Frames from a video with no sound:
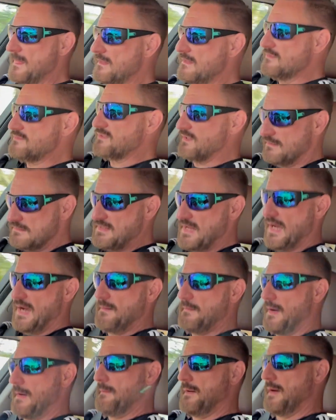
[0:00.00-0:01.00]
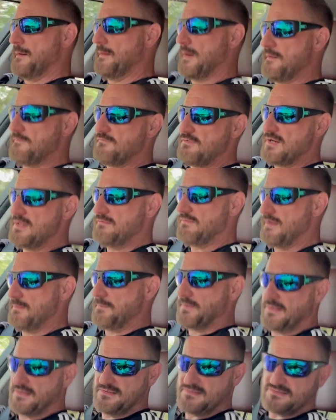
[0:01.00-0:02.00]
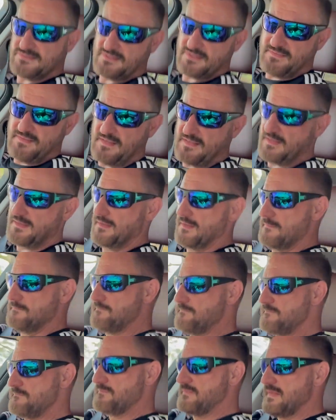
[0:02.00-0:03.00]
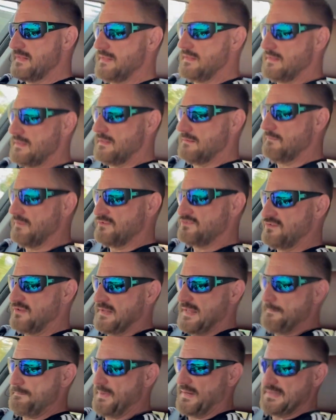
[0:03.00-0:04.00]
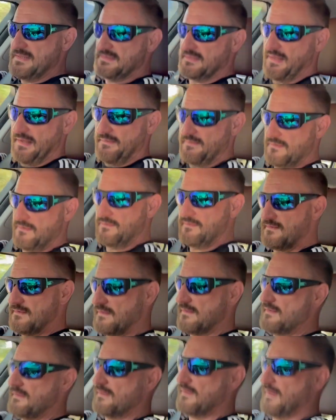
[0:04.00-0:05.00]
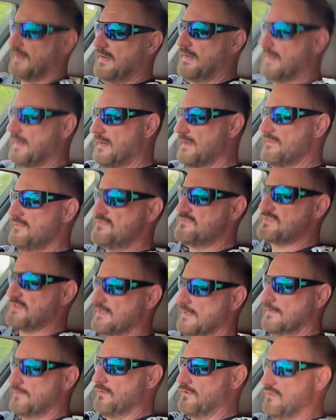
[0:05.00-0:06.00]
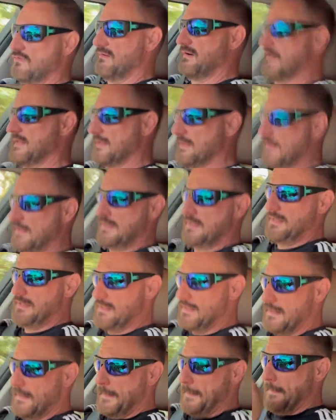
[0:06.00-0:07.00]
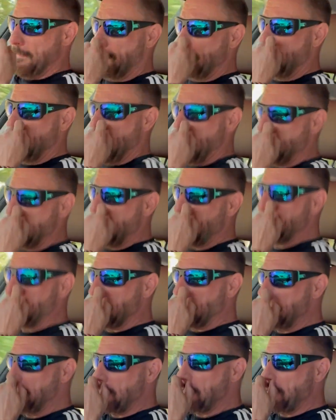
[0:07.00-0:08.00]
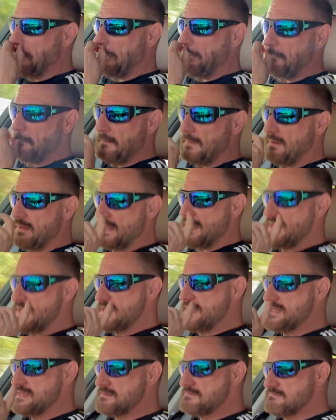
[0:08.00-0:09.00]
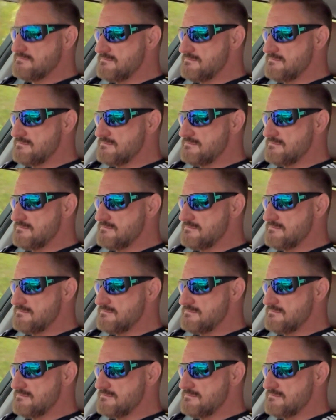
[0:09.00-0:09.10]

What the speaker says: So yeah, I'm really pleased. I think once I get that paint done, this is going to look great. What I will do when I